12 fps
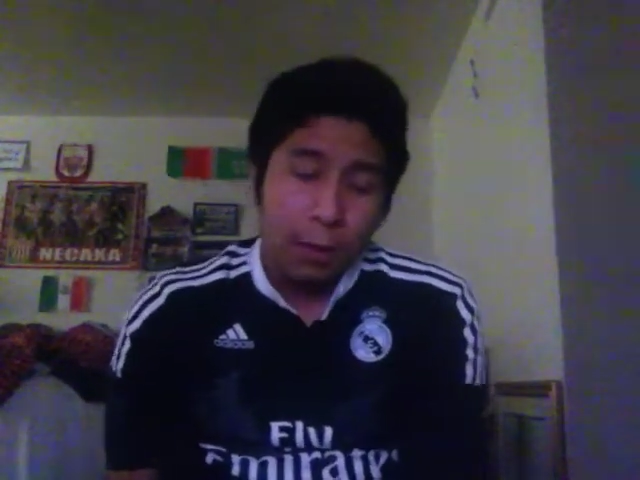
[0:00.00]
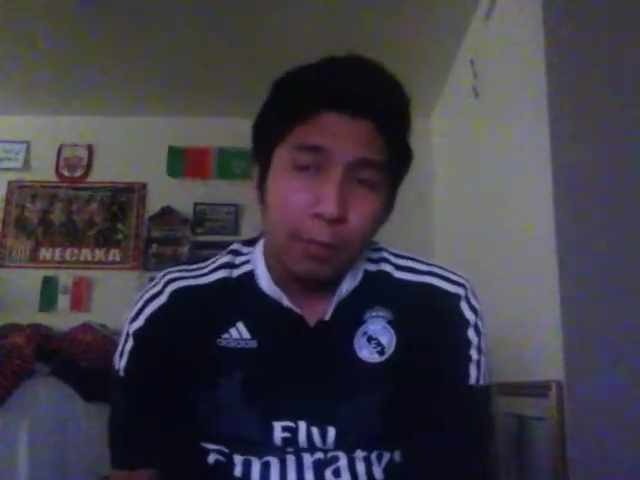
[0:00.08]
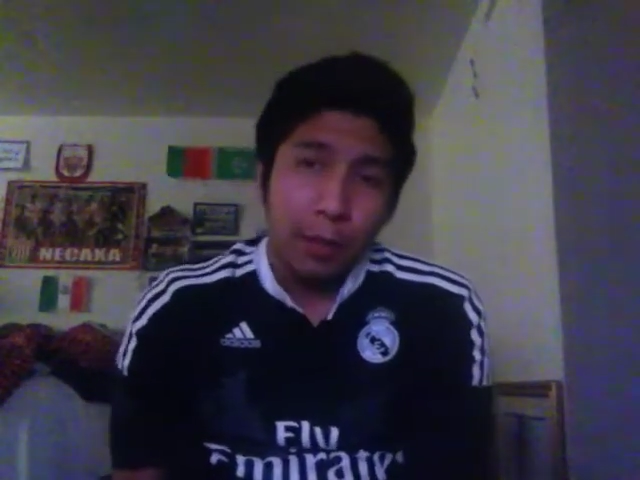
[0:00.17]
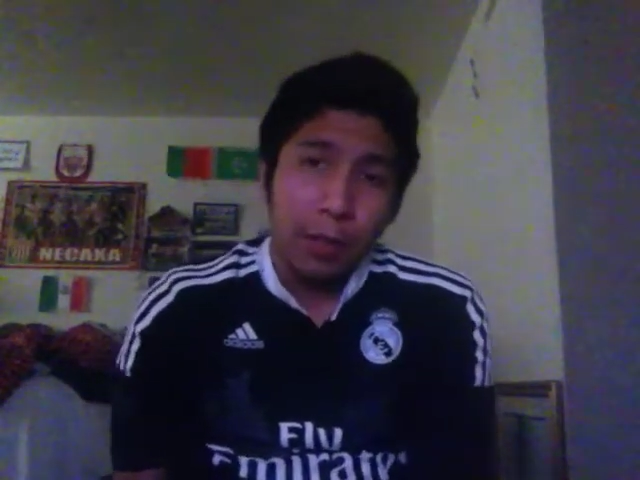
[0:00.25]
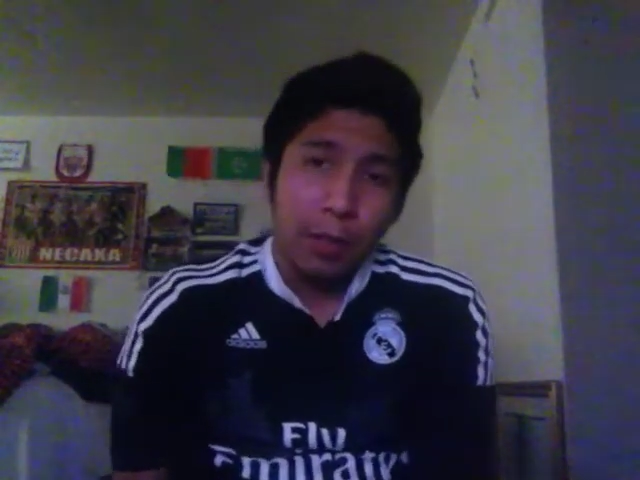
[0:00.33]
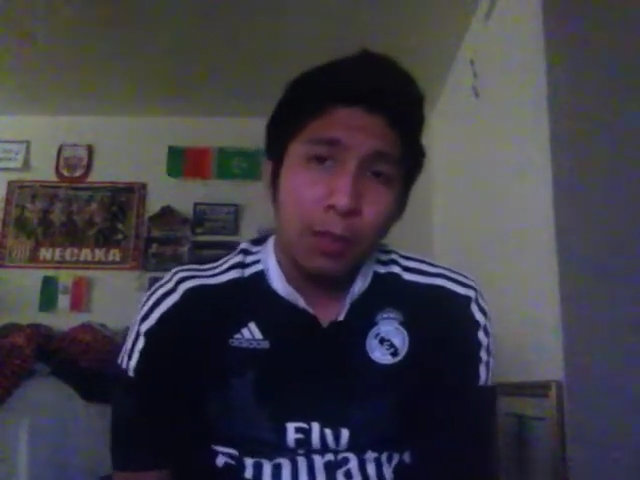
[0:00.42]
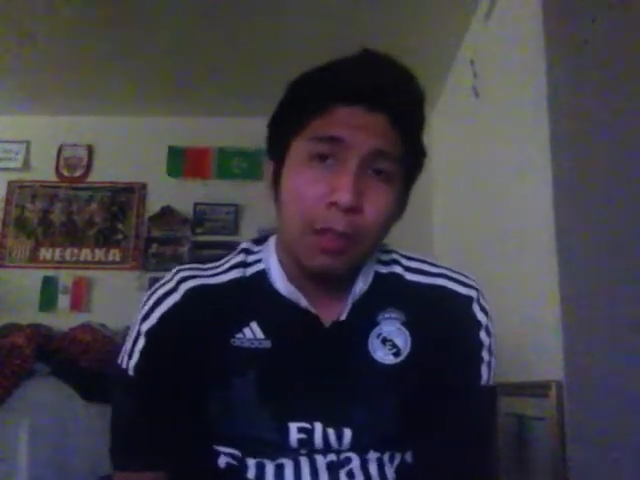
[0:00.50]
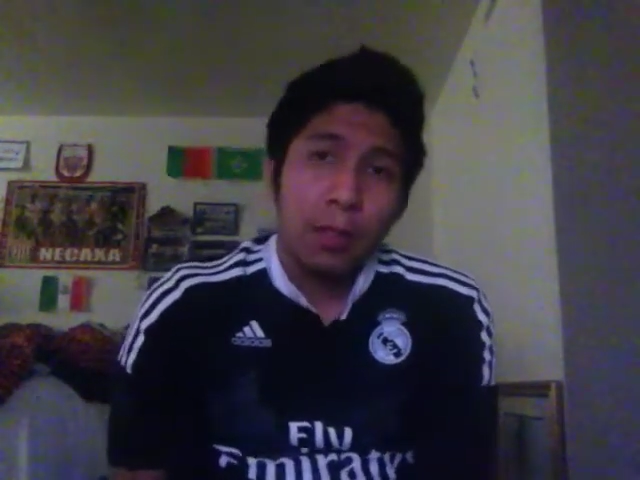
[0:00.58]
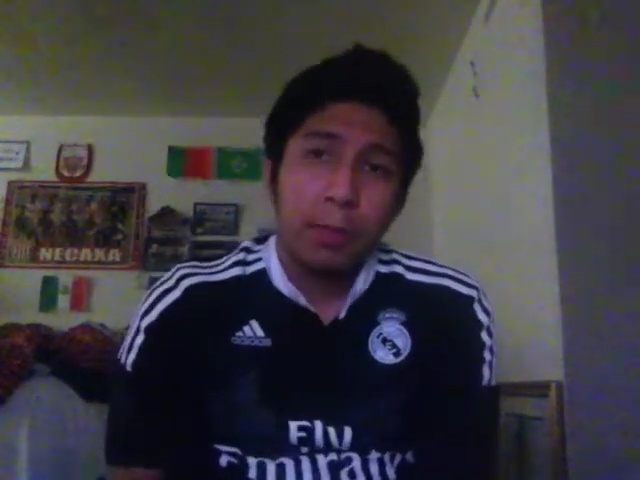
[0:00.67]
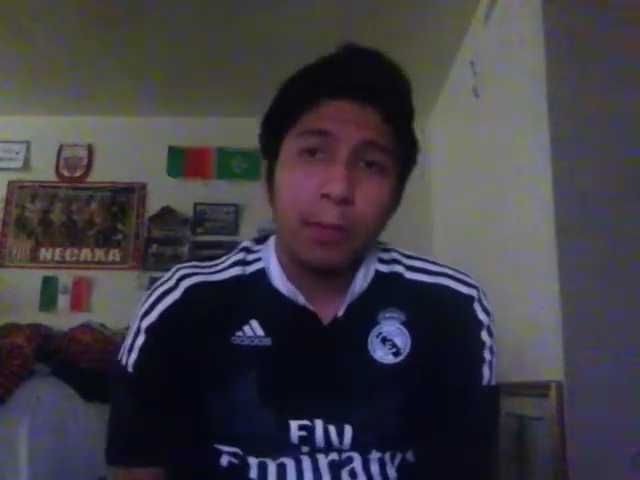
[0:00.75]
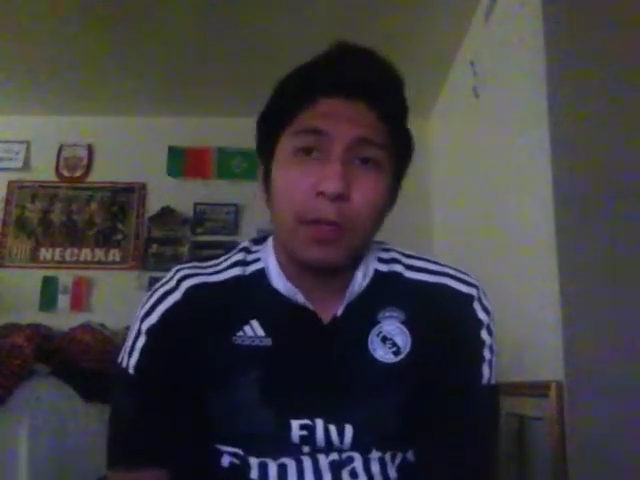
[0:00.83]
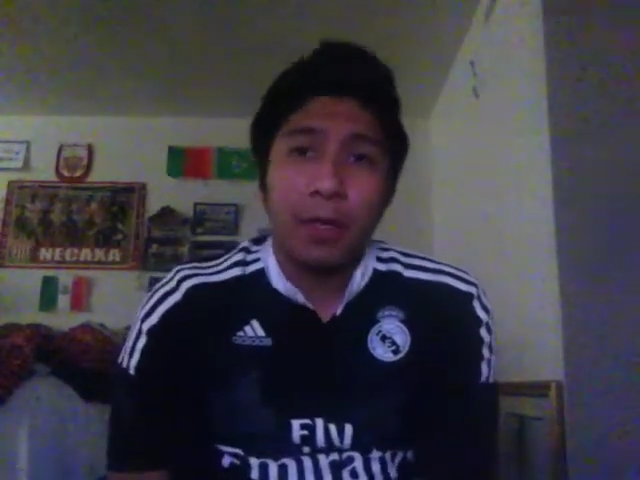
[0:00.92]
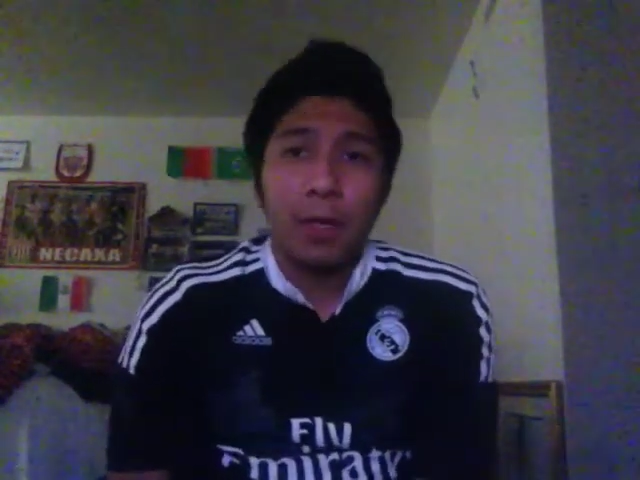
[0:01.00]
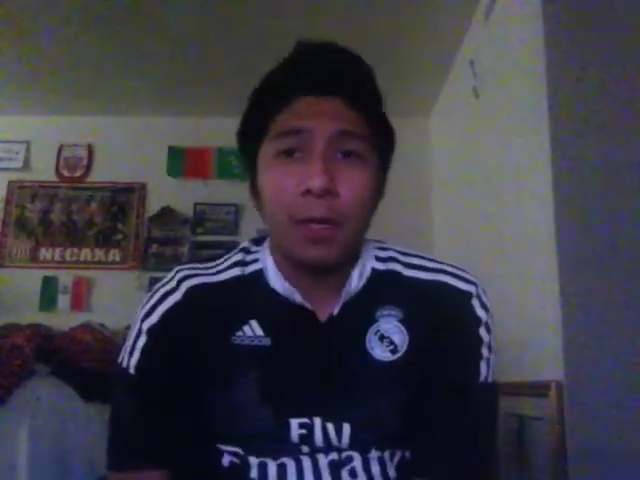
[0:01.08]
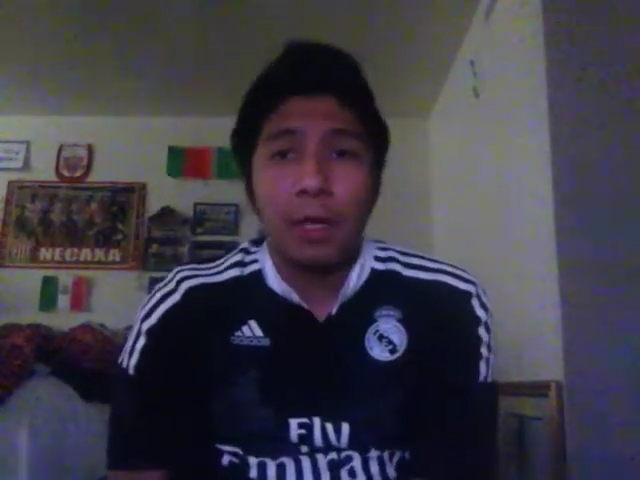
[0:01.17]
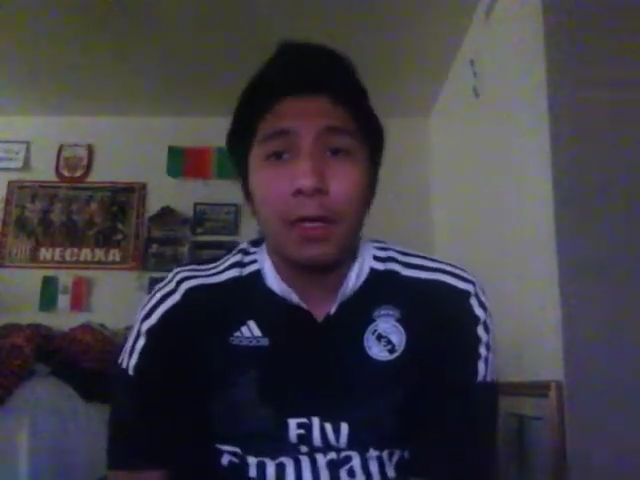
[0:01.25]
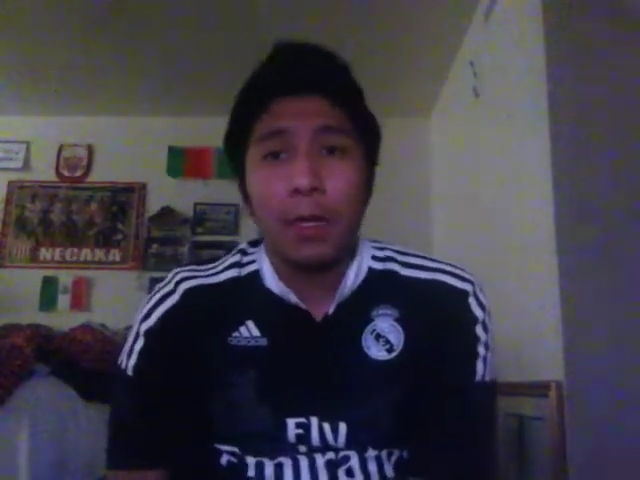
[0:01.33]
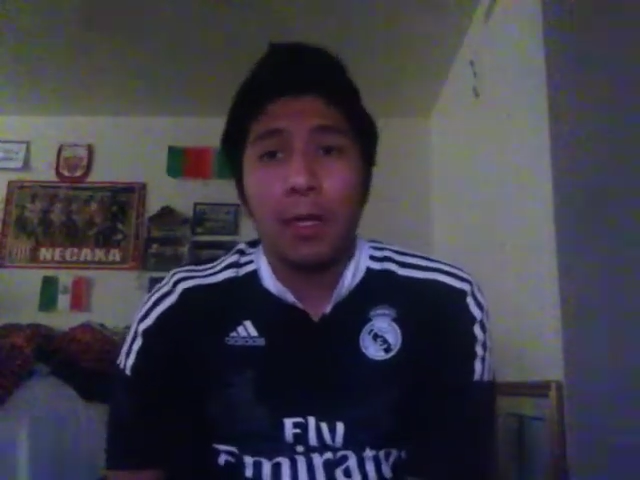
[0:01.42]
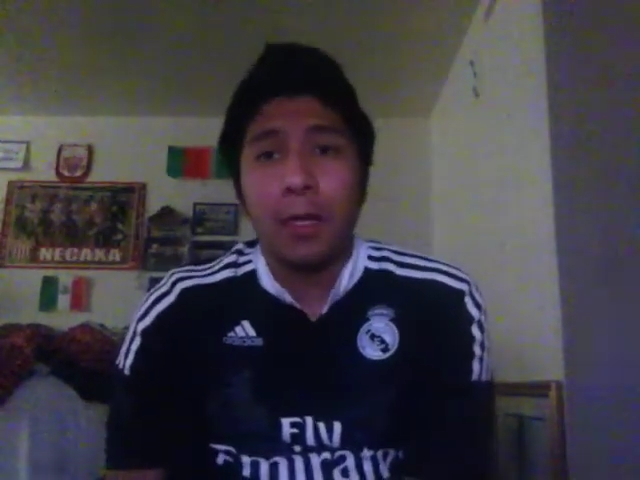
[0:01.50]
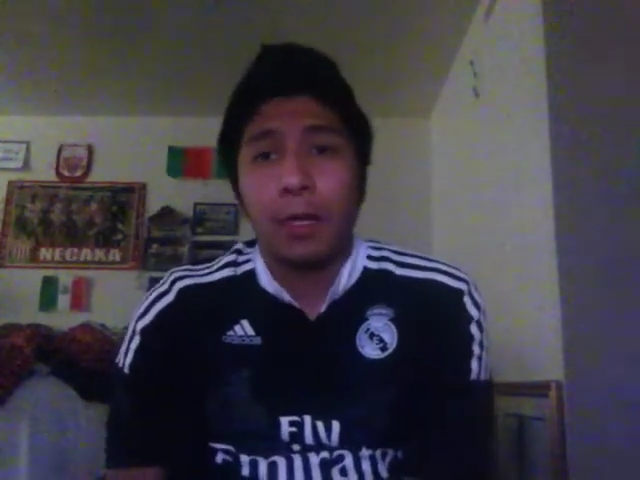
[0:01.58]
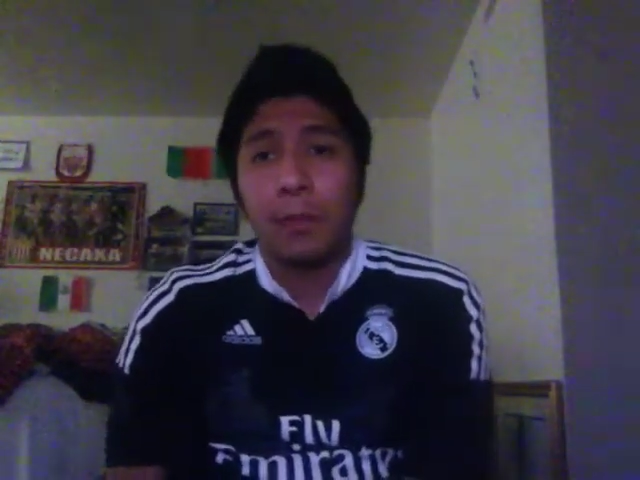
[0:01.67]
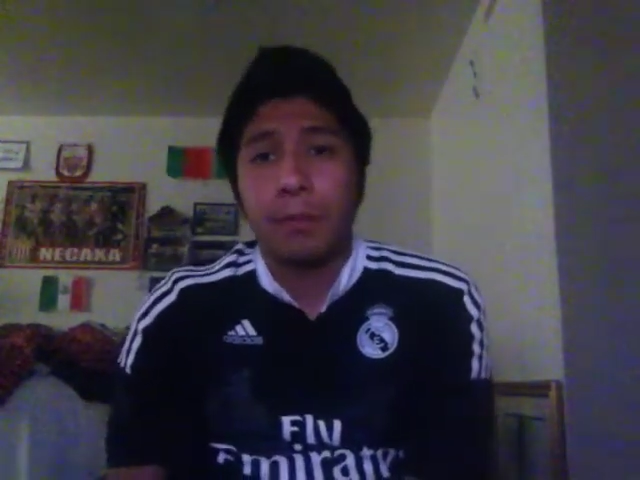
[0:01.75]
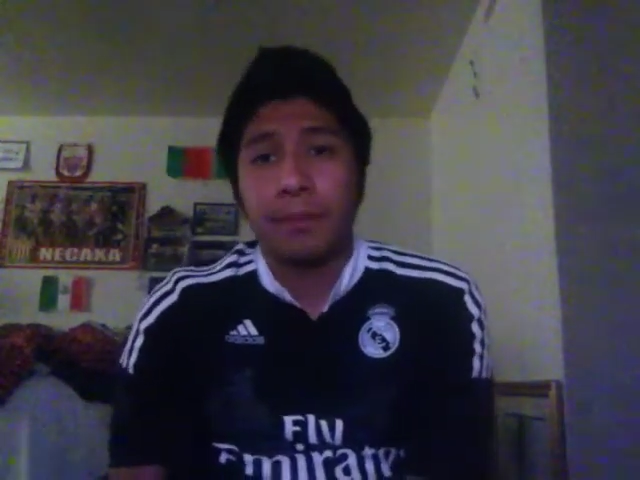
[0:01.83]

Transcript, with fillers: pretty good. But then they kind of like